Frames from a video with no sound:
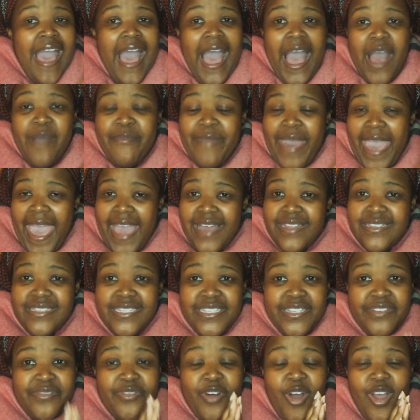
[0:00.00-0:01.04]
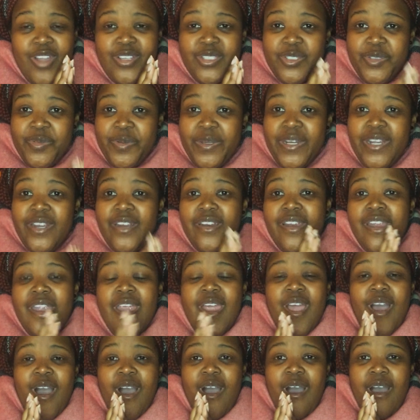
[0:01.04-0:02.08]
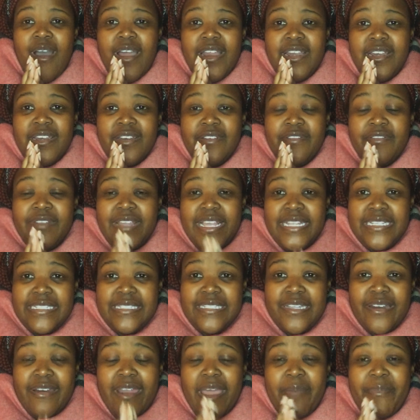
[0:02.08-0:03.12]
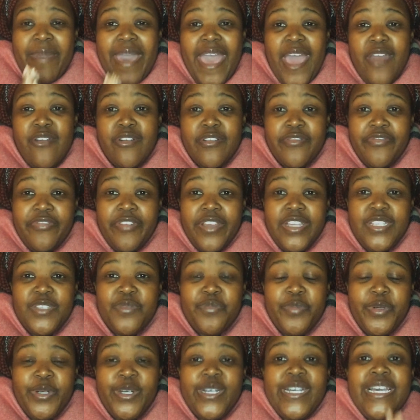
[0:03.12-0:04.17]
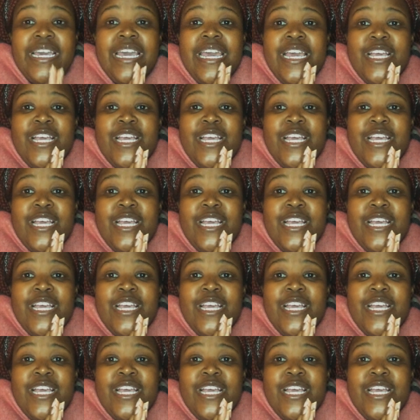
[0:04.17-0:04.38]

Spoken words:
I'm active on Twitter, on Instagram, and on Facebook.